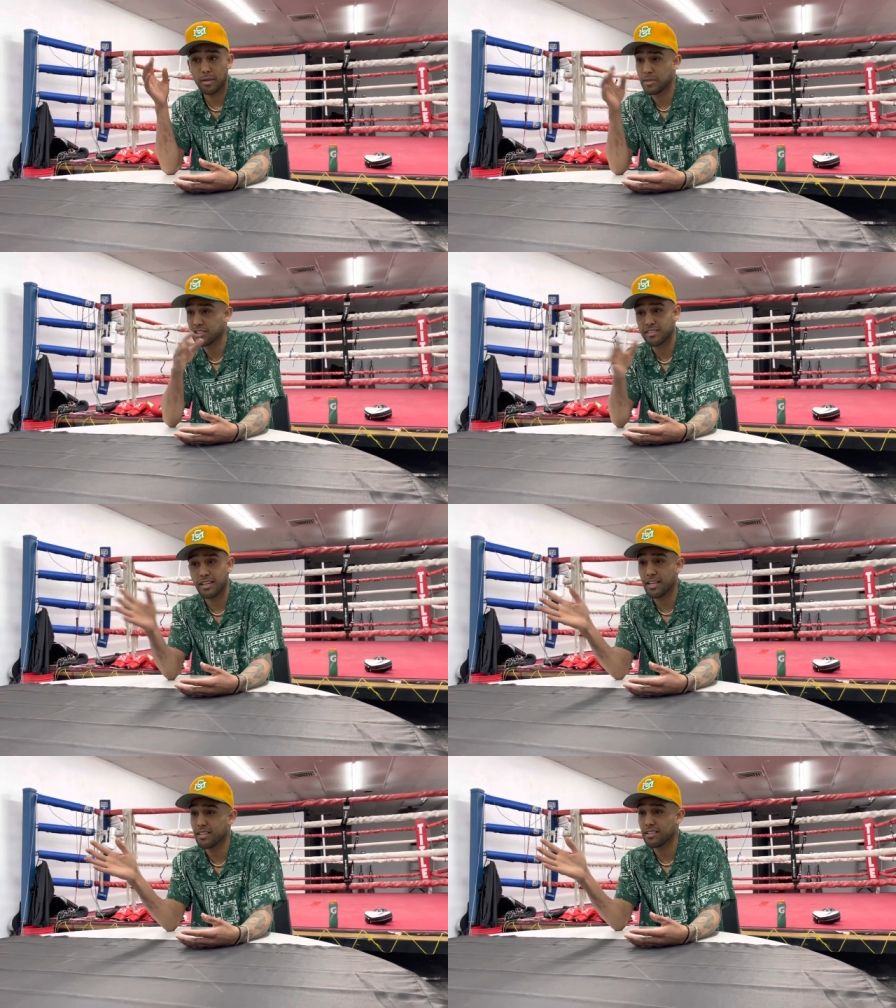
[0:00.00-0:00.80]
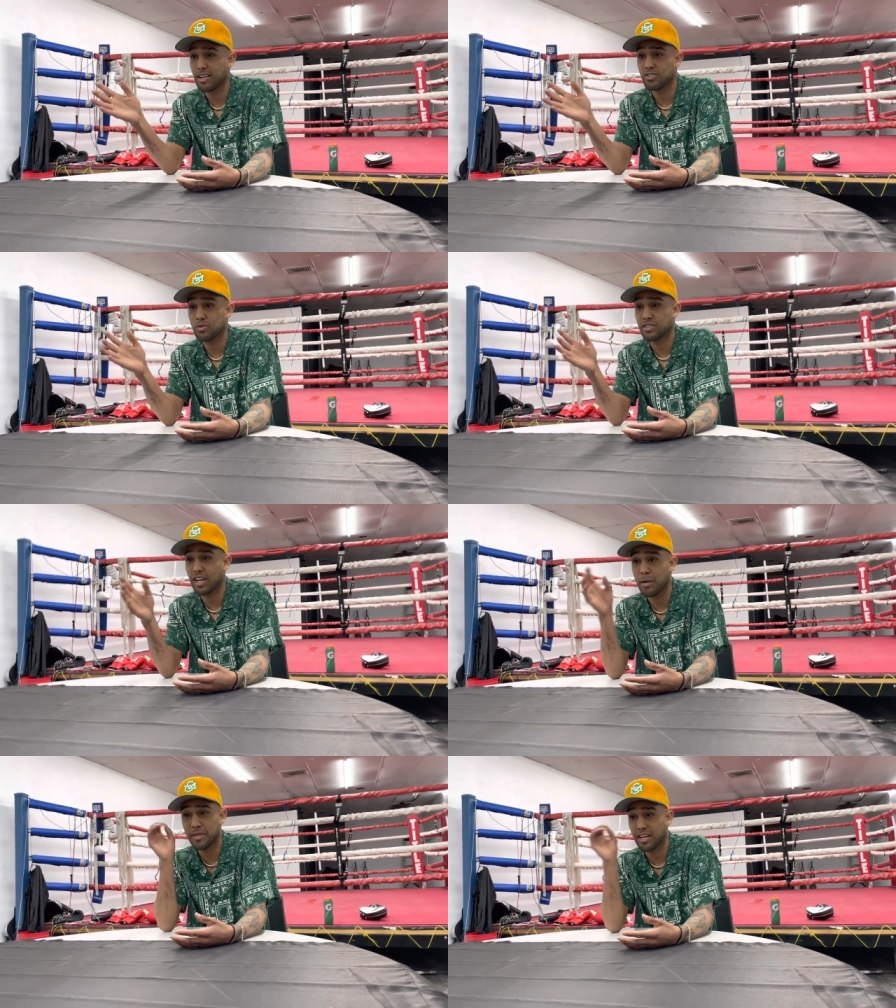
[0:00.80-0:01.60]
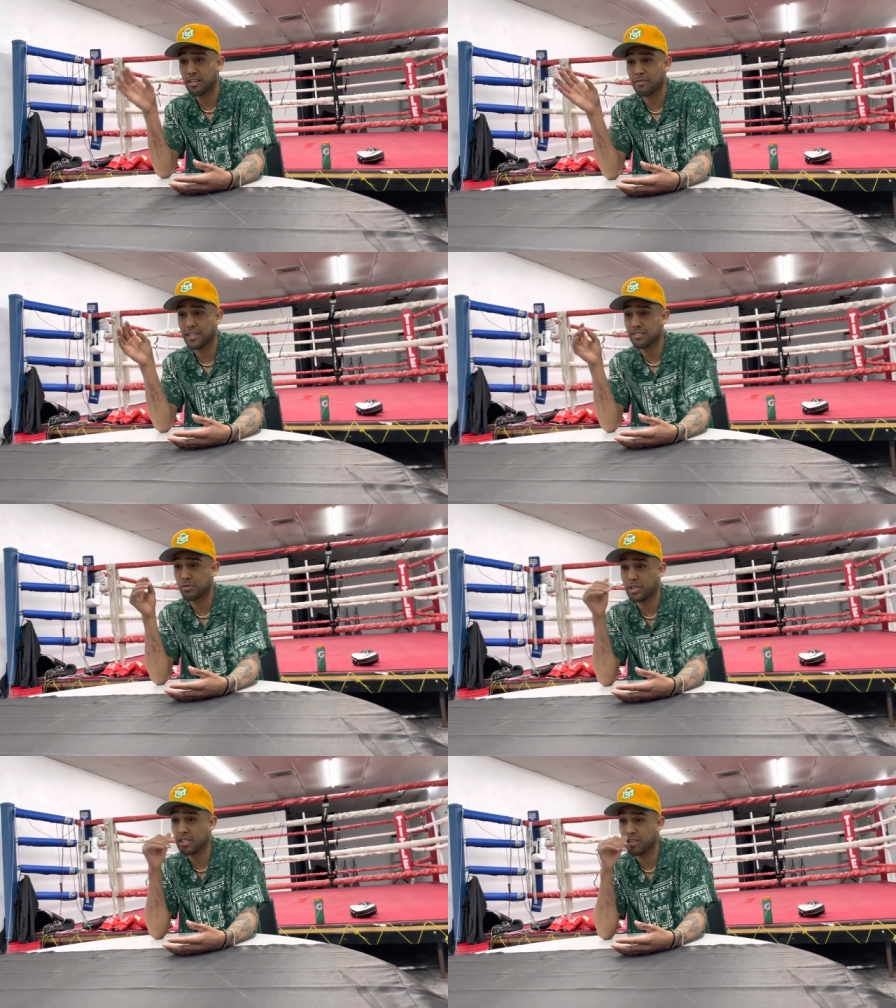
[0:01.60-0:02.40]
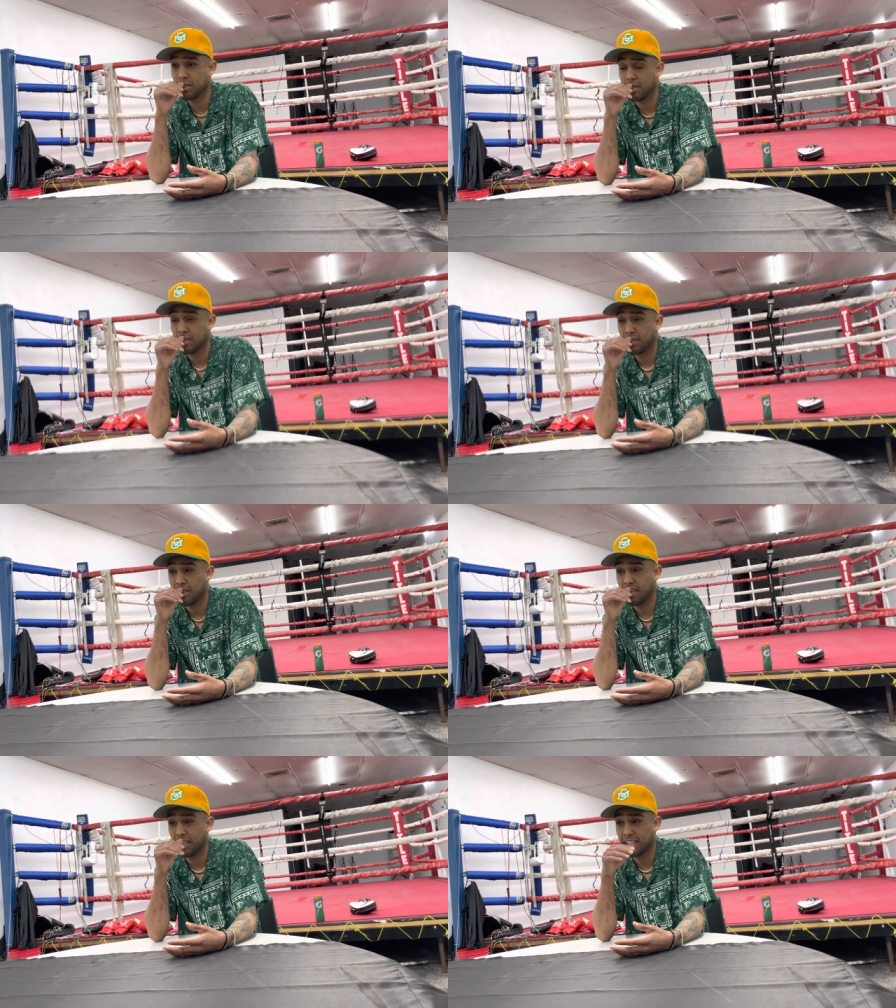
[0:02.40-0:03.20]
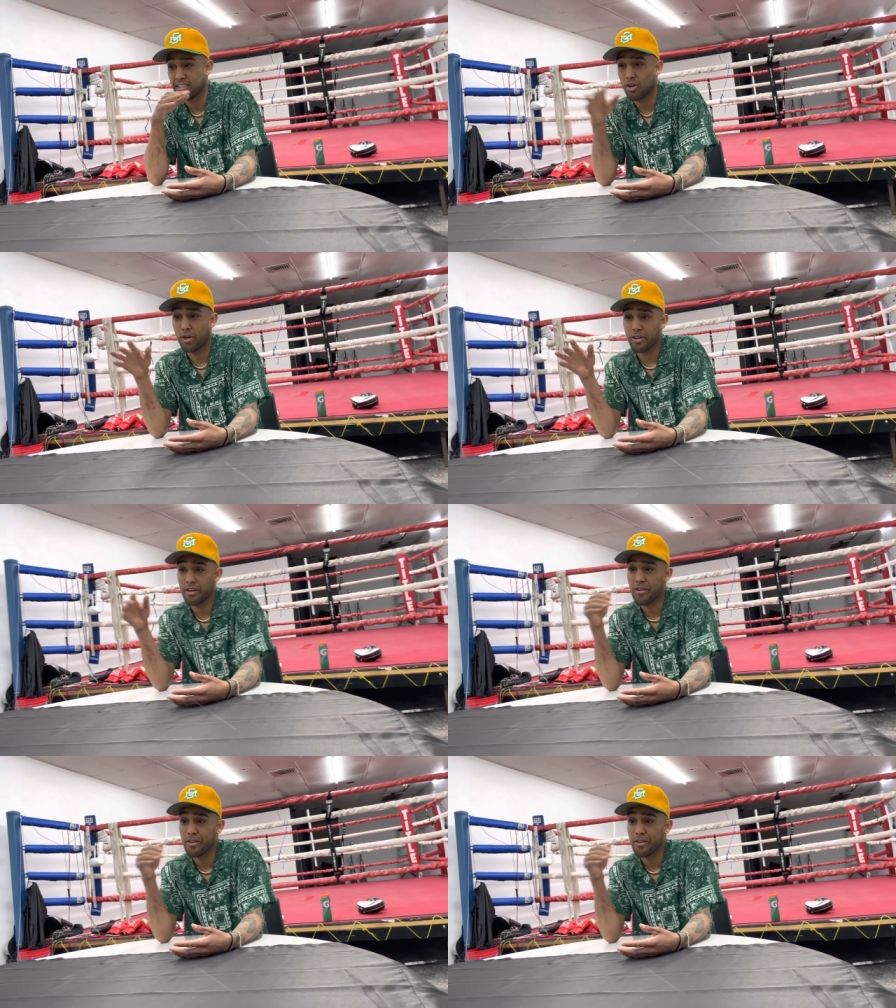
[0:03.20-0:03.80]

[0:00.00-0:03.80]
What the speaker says: I mean, just like anything else with time, it kind of fades away and it gets hard.